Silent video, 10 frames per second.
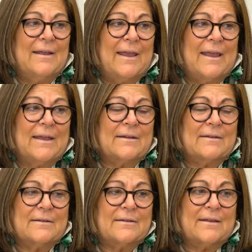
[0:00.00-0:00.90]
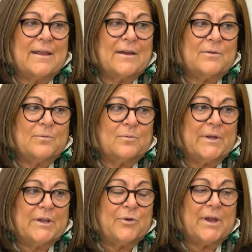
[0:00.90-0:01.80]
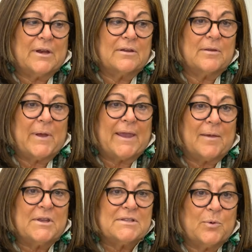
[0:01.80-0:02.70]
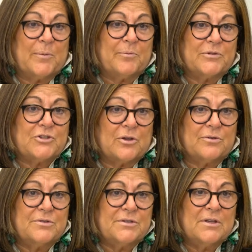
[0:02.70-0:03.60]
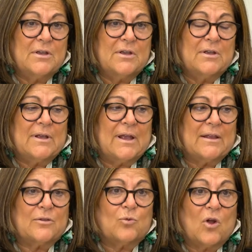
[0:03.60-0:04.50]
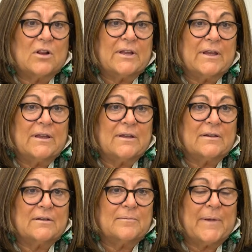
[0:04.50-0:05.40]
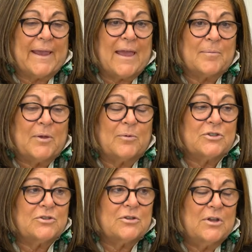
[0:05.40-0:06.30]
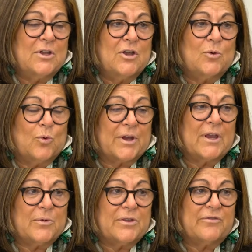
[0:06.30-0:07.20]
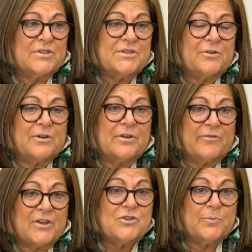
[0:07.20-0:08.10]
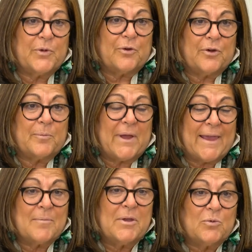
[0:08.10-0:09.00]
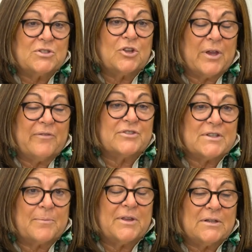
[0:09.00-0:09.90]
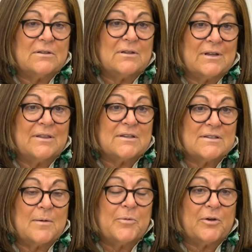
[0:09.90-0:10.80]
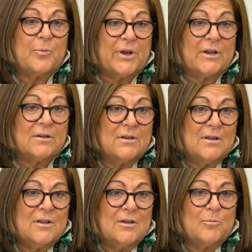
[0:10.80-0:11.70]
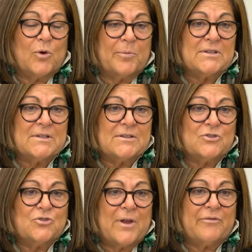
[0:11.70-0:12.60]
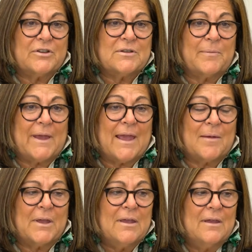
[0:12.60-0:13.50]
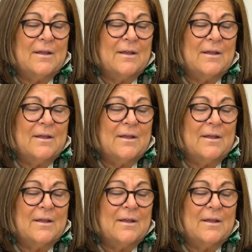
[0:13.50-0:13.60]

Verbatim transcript: And then we created the Miami swim shows at the Raleigh in Miami, which, working with the Visitor and Convention Bureau in Miami, was looking for something in the summer to bring more business and traffic to Miami.